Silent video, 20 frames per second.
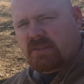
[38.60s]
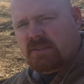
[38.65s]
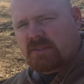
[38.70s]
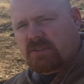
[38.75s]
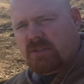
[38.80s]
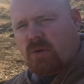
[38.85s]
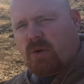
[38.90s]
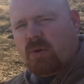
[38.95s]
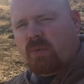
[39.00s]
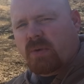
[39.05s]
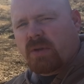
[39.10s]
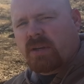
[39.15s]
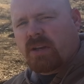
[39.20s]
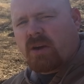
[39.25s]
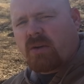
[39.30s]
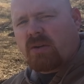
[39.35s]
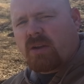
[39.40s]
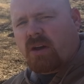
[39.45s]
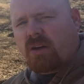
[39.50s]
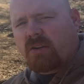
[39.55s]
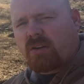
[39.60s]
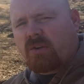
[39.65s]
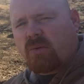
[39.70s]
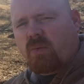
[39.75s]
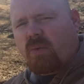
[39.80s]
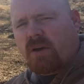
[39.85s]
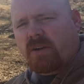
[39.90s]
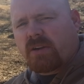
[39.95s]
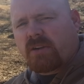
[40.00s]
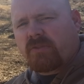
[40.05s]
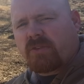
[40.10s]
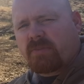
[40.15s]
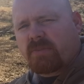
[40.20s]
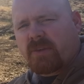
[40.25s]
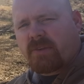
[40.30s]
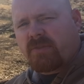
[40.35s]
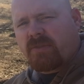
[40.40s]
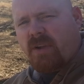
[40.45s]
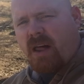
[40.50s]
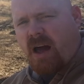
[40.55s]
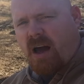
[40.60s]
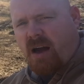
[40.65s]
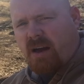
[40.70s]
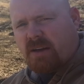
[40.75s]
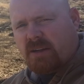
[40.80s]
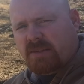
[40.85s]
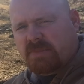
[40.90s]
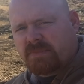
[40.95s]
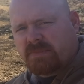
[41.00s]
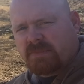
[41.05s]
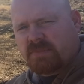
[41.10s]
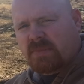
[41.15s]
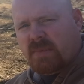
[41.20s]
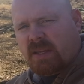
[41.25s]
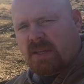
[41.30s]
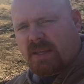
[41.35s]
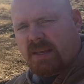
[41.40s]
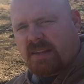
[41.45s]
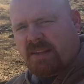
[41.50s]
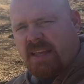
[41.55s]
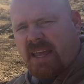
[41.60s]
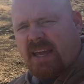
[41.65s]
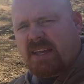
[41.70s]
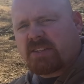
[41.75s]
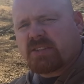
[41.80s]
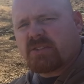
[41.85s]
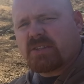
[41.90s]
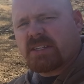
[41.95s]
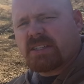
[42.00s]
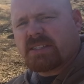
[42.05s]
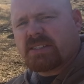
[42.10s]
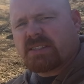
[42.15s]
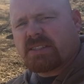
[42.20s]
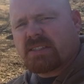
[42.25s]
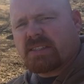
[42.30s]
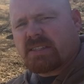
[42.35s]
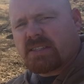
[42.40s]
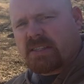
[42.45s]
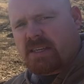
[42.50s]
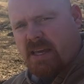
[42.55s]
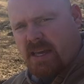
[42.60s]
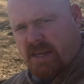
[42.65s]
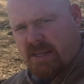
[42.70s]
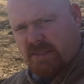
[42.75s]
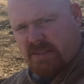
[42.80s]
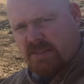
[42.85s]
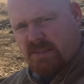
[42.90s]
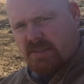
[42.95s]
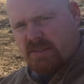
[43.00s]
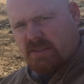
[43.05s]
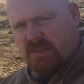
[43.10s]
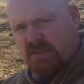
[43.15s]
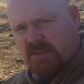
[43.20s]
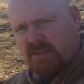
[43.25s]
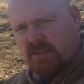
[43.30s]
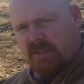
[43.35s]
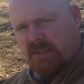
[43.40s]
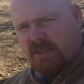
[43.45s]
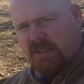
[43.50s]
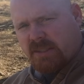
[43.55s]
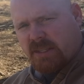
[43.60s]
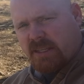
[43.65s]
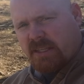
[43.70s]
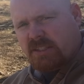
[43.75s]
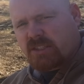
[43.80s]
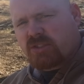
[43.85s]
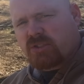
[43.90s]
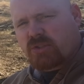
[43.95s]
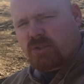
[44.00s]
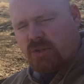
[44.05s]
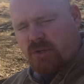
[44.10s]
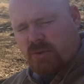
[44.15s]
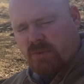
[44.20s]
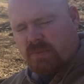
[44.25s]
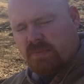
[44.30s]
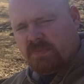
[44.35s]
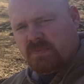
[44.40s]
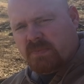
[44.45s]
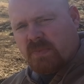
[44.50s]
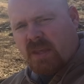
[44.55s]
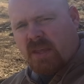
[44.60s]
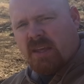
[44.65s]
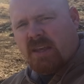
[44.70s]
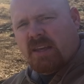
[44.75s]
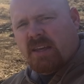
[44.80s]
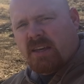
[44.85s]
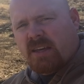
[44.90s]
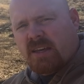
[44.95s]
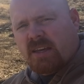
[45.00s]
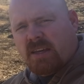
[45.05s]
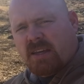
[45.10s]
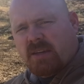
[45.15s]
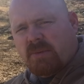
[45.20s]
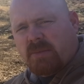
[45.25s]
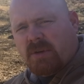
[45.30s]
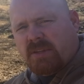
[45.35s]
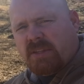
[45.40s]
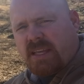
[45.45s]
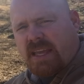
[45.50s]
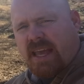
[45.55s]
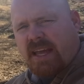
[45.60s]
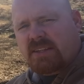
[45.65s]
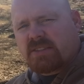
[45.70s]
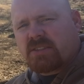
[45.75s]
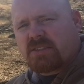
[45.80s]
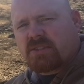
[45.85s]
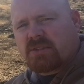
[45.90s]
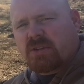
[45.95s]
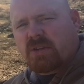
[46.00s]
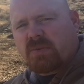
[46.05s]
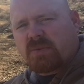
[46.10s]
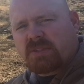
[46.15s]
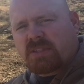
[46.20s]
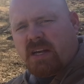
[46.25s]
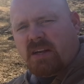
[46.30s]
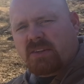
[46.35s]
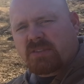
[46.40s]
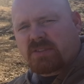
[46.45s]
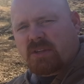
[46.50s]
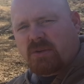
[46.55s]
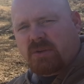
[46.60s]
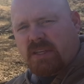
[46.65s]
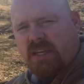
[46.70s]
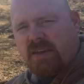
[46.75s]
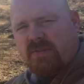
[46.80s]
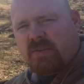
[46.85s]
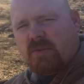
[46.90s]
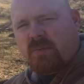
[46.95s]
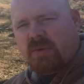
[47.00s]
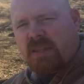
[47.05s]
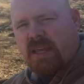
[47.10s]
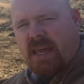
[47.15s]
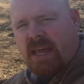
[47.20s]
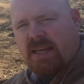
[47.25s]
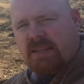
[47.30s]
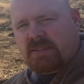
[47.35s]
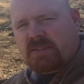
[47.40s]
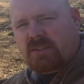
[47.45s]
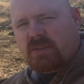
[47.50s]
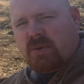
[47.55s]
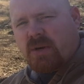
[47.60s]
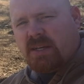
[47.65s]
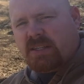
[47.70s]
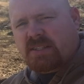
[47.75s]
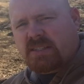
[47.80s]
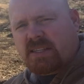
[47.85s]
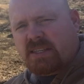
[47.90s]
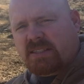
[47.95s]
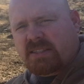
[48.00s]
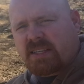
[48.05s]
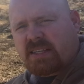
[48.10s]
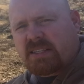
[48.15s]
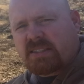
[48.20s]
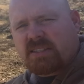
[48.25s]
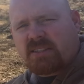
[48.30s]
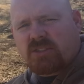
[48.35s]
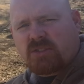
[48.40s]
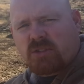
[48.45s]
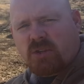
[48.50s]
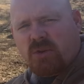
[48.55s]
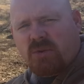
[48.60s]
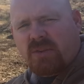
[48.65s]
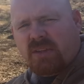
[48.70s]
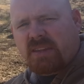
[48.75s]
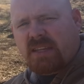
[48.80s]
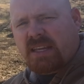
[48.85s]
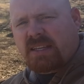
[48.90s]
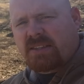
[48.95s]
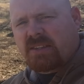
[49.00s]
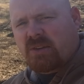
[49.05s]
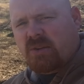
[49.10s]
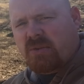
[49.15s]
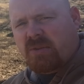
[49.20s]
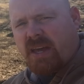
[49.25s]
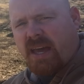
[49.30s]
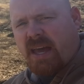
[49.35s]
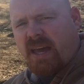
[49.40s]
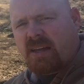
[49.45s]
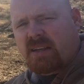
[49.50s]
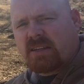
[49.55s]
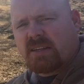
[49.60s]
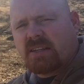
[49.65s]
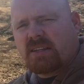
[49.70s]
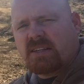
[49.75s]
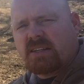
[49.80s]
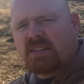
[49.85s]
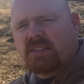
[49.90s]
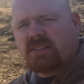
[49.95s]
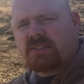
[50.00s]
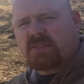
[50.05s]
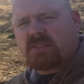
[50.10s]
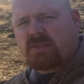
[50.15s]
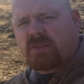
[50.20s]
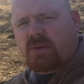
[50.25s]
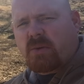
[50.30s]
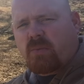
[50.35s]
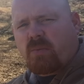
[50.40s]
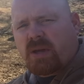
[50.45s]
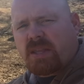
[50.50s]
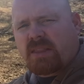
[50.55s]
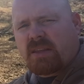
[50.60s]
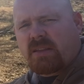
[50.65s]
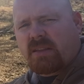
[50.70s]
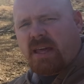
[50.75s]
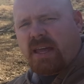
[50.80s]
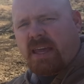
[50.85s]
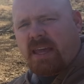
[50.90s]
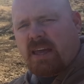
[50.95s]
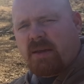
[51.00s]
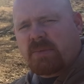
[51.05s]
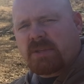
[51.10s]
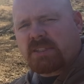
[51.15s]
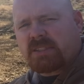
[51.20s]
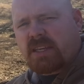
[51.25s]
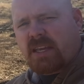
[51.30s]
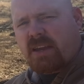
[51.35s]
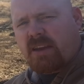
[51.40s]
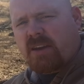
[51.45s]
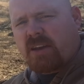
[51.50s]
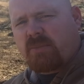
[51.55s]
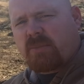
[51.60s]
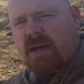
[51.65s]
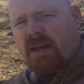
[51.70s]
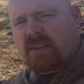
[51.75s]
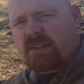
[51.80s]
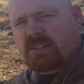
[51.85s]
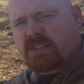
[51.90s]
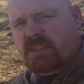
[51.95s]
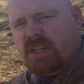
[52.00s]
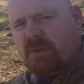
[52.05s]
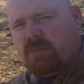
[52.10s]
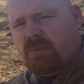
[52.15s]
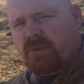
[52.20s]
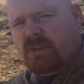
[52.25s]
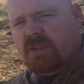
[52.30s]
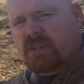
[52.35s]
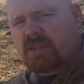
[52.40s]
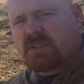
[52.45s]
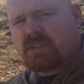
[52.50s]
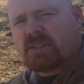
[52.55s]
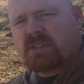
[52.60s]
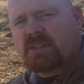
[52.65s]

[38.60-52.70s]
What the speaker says: so it would no longer wander from the flock? And the answer is yes, it's true. But the answer to it was also given when they asked the question. They said, is it true that they do that so that when the lamb is carried by the shepherd,